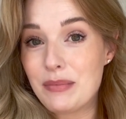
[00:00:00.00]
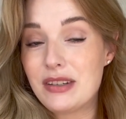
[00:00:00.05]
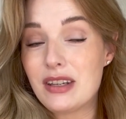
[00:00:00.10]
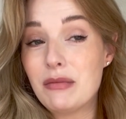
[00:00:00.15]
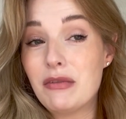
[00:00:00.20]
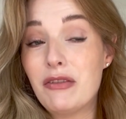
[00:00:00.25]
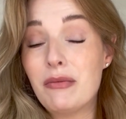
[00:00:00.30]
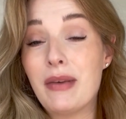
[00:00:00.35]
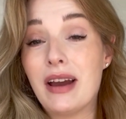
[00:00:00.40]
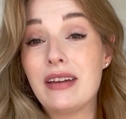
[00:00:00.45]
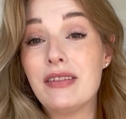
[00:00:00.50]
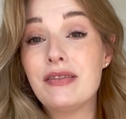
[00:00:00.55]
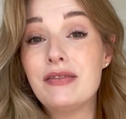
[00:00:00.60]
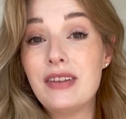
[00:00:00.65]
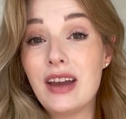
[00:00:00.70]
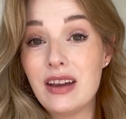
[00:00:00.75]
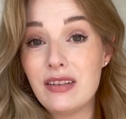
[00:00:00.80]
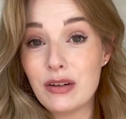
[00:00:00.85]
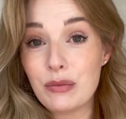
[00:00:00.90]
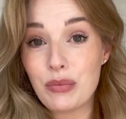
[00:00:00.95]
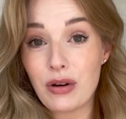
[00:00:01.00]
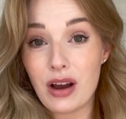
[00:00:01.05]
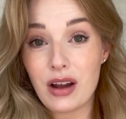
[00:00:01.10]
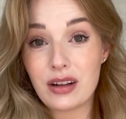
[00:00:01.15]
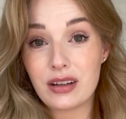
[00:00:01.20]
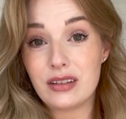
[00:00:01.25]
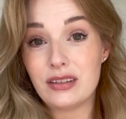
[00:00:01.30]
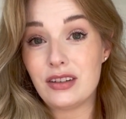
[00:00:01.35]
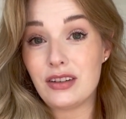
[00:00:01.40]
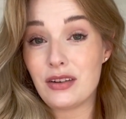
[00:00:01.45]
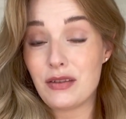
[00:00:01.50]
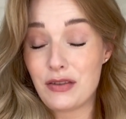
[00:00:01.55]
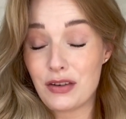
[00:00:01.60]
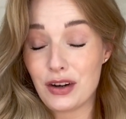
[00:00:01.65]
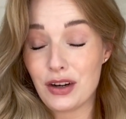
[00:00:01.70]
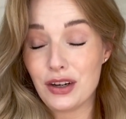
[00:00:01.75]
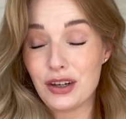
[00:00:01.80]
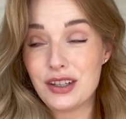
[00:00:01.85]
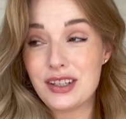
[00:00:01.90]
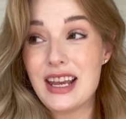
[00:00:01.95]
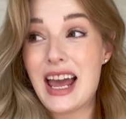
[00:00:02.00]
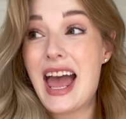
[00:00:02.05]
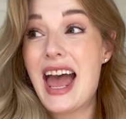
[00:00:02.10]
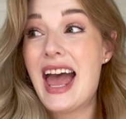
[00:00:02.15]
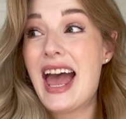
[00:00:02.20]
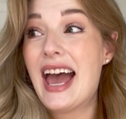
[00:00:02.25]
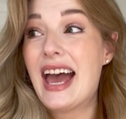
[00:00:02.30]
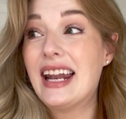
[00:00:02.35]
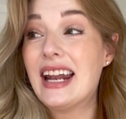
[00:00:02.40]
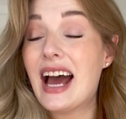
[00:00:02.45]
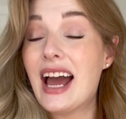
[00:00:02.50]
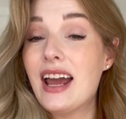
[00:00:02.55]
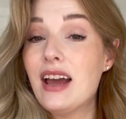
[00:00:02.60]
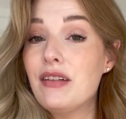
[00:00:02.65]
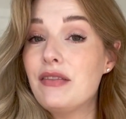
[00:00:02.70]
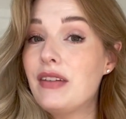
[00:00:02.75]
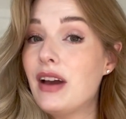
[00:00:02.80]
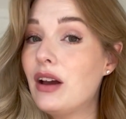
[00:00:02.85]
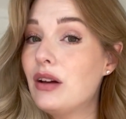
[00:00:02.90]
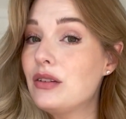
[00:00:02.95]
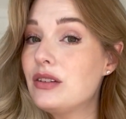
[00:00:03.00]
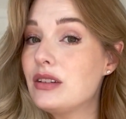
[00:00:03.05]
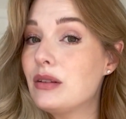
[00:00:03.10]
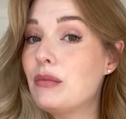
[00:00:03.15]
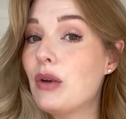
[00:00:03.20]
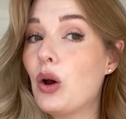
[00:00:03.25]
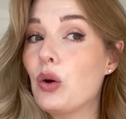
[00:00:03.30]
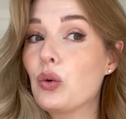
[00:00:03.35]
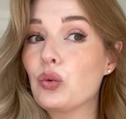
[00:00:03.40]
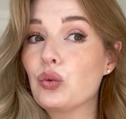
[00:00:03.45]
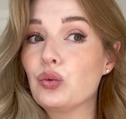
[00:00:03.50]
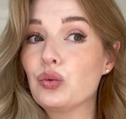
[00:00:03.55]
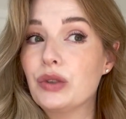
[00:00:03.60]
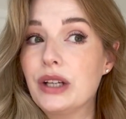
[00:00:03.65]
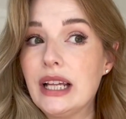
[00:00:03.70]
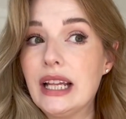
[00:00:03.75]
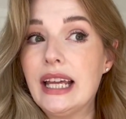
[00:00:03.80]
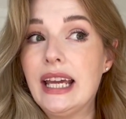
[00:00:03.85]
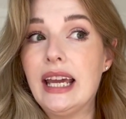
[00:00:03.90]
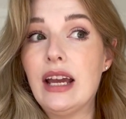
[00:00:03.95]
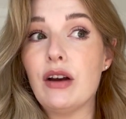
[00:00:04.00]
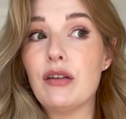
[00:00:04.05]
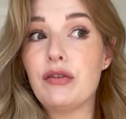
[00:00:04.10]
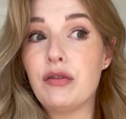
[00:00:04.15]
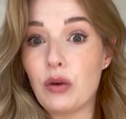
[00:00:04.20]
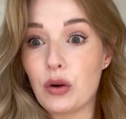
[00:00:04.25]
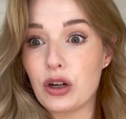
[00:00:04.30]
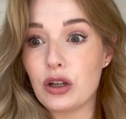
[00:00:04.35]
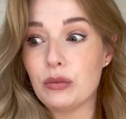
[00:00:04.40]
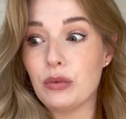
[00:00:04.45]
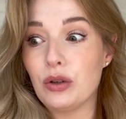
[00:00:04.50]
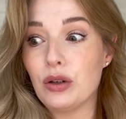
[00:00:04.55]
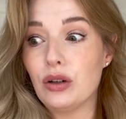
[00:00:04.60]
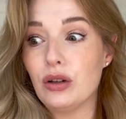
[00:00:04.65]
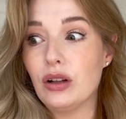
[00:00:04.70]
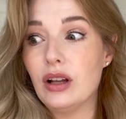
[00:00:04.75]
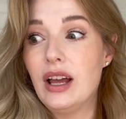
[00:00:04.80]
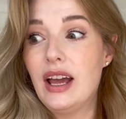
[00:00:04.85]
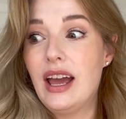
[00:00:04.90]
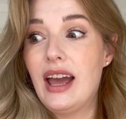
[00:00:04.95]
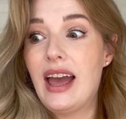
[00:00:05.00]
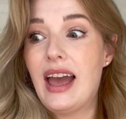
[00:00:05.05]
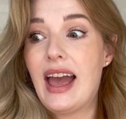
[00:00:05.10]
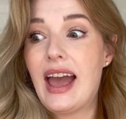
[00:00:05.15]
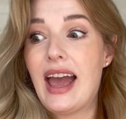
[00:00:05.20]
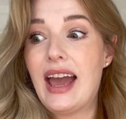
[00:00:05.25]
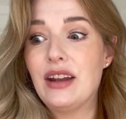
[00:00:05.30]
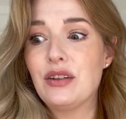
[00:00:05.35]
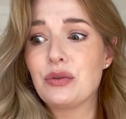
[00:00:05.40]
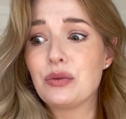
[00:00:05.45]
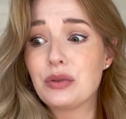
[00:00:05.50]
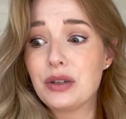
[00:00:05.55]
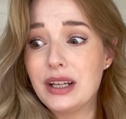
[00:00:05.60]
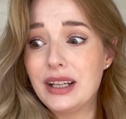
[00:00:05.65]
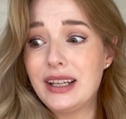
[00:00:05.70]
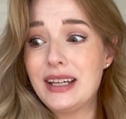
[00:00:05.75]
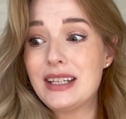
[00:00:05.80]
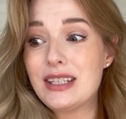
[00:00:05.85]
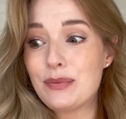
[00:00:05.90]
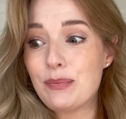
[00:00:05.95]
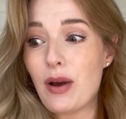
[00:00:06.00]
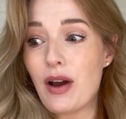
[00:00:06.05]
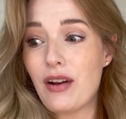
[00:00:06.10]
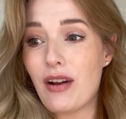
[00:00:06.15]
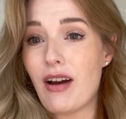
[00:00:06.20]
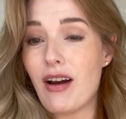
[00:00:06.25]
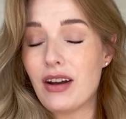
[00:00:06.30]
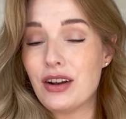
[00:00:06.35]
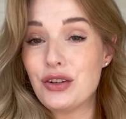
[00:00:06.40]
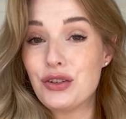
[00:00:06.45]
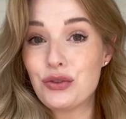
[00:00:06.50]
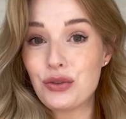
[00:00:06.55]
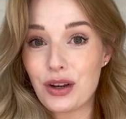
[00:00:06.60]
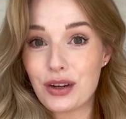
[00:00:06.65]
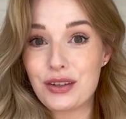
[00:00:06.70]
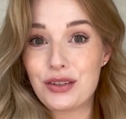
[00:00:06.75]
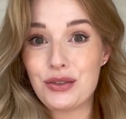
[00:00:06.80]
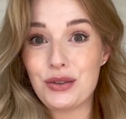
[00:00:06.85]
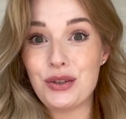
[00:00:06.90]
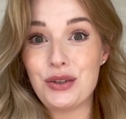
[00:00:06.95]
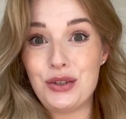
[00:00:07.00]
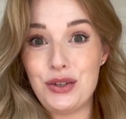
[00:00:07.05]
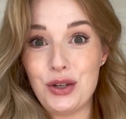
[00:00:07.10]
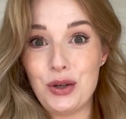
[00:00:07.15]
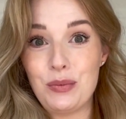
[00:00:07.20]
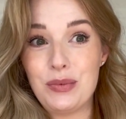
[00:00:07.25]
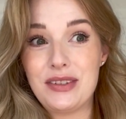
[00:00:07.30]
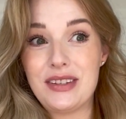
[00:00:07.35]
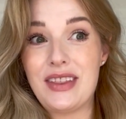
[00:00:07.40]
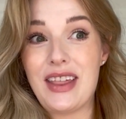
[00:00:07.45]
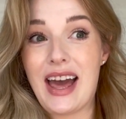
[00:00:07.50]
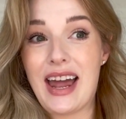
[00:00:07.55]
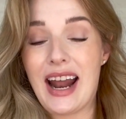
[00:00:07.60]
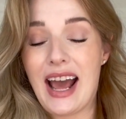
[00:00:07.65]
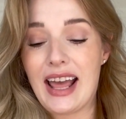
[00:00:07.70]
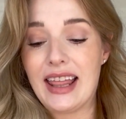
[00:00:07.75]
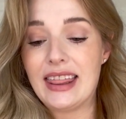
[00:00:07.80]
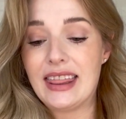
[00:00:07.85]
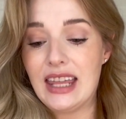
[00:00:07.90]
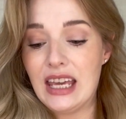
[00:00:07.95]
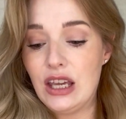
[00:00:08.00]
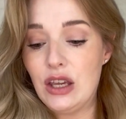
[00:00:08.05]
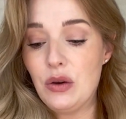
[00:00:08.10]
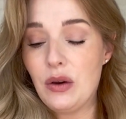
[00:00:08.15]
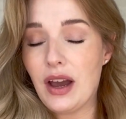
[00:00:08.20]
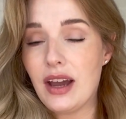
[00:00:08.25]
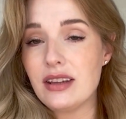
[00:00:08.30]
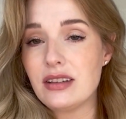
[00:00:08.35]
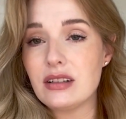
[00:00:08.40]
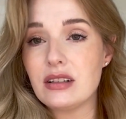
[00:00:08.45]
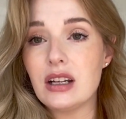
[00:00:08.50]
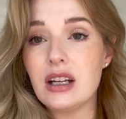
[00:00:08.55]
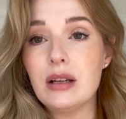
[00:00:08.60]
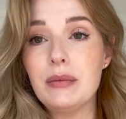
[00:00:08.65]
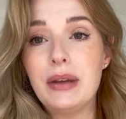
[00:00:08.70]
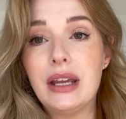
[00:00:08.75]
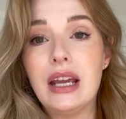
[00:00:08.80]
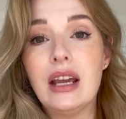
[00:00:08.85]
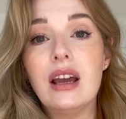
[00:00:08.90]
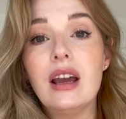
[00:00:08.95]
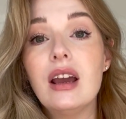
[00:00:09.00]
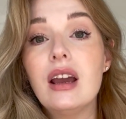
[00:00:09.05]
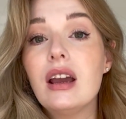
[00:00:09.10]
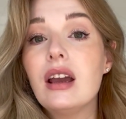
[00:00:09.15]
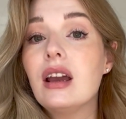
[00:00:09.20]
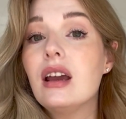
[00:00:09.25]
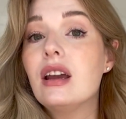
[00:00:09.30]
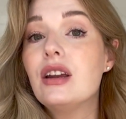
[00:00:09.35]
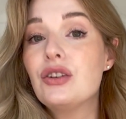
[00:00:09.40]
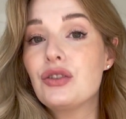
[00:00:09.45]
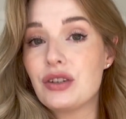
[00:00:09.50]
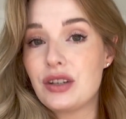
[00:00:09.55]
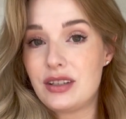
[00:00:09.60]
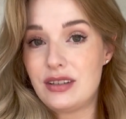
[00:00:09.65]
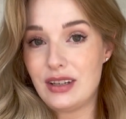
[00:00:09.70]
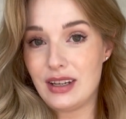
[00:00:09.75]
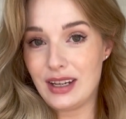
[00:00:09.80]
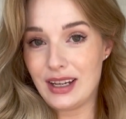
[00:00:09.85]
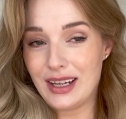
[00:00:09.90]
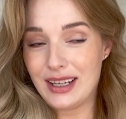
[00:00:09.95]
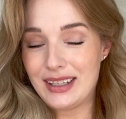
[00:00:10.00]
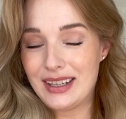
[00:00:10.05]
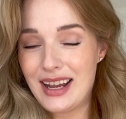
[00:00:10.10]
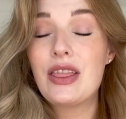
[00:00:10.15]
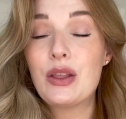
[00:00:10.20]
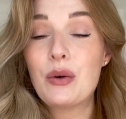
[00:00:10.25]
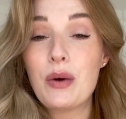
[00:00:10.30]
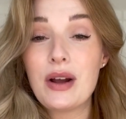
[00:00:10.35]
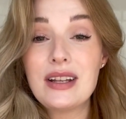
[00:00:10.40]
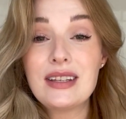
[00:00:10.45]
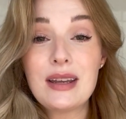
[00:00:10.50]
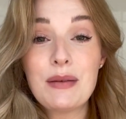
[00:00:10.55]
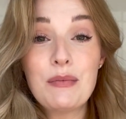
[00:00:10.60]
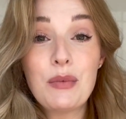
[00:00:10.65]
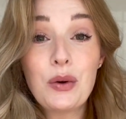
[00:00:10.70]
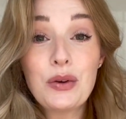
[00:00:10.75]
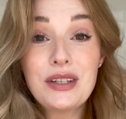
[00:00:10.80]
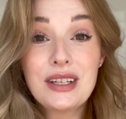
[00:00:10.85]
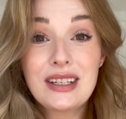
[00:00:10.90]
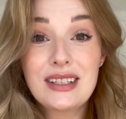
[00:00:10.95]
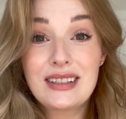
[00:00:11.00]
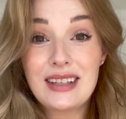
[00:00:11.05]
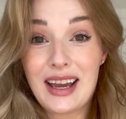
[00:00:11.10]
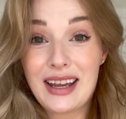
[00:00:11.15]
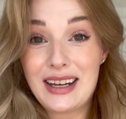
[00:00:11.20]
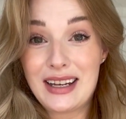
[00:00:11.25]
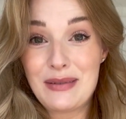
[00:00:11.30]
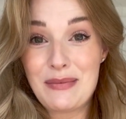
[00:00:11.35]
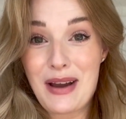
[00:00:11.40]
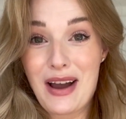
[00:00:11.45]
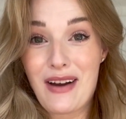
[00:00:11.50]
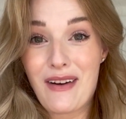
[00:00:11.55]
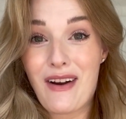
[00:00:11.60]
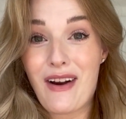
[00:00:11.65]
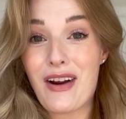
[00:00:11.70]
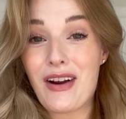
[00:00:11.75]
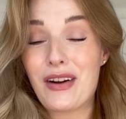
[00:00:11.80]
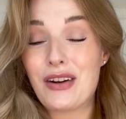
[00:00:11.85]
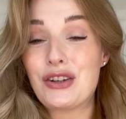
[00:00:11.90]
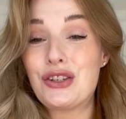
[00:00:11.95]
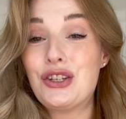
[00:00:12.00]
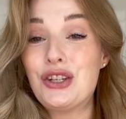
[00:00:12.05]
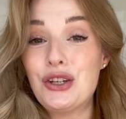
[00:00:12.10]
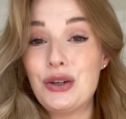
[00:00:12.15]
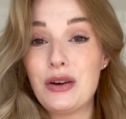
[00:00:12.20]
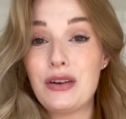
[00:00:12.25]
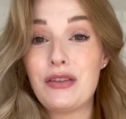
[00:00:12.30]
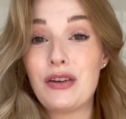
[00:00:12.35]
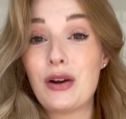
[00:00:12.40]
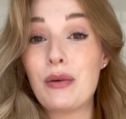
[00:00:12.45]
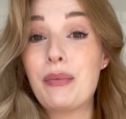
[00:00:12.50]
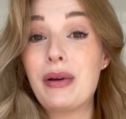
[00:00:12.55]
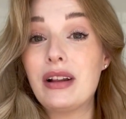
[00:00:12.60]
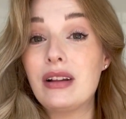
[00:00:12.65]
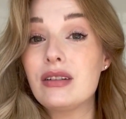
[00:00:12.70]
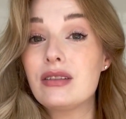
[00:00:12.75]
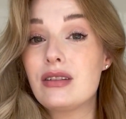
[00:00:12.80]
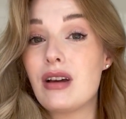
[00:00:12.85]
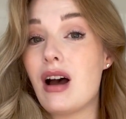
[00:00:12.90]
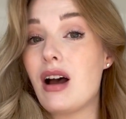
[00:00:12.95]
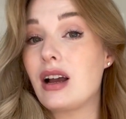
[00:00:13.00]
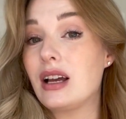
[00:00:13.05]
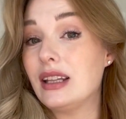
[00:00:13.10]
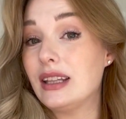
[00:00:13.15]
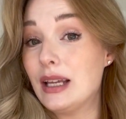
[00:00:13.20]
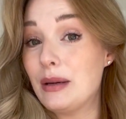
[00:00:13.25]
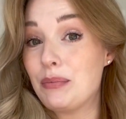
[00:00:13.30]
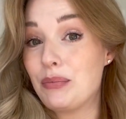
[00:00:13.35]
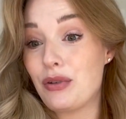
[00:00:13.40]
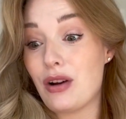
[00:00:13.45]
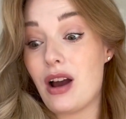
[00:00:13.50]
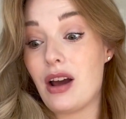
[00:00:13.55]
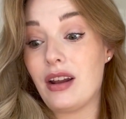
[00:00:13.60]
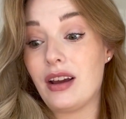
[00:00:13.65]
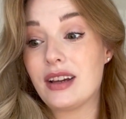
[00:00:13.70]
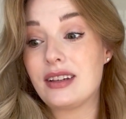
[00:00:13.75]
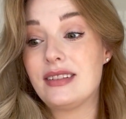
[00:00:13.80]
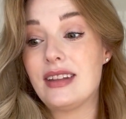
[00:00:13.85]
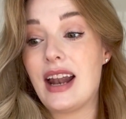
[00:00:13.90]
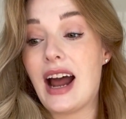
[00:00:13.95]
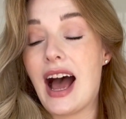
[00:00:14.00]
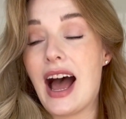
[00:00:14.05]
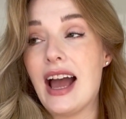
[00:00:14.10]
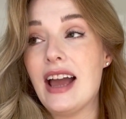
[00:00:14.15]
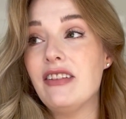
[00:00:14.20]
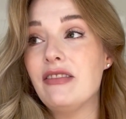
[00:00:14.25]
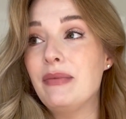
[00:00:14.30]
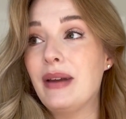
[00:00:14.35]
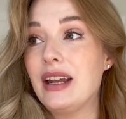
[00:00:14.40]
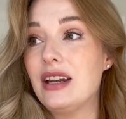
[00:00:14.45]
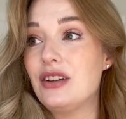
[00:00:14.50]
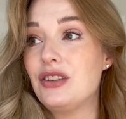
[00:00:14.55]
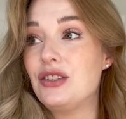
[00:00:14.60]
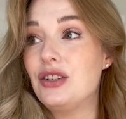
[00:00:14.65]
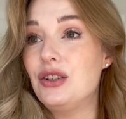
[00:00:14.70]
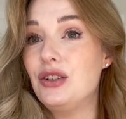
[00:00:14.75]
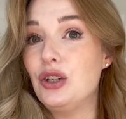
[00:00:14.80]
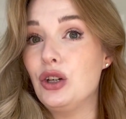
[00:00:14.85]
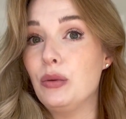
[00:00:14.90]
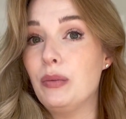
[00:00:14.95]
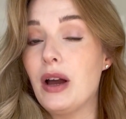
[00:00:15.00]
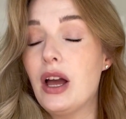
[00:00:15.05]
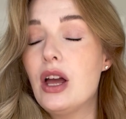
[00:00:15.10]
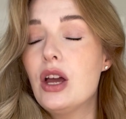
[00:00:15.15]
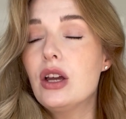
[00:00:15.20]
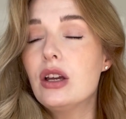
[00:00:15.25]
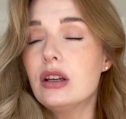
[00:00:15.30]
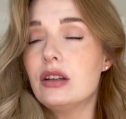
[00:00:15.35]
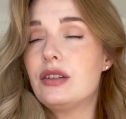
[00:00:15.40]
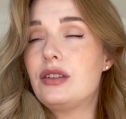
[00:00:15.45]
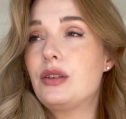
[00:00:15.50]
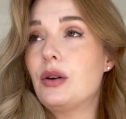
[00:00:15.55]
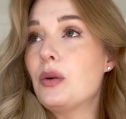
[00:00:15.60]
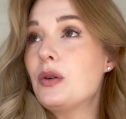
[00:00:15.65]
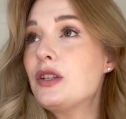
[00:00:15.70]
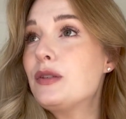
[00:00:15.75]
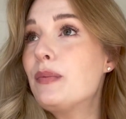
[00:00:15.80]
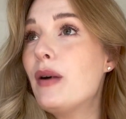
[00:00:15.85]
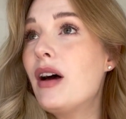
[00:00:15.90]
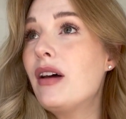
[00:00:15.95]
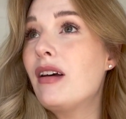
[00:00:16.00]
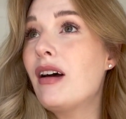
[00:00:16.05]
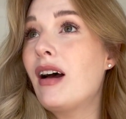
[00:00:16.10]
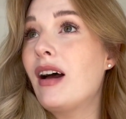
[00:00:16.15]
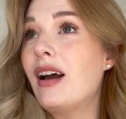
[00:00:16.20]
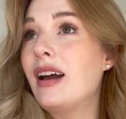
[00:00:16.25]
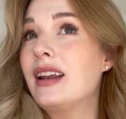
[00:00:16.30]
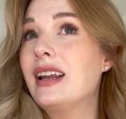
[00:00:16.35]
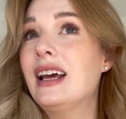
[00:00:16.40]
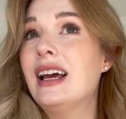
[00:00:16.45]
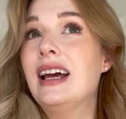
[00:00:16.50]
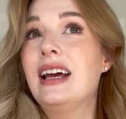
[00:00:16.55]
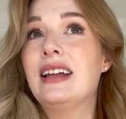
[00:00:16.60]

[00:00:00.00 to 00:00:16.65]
some of my favorite products of hers, and I have found some really affordable and really spot on drugstore dupes that I think you guys are gonna be interested in. The ones I'm most excited about are two of her Pillow Talk lip products that I've managed to dupe so spot on.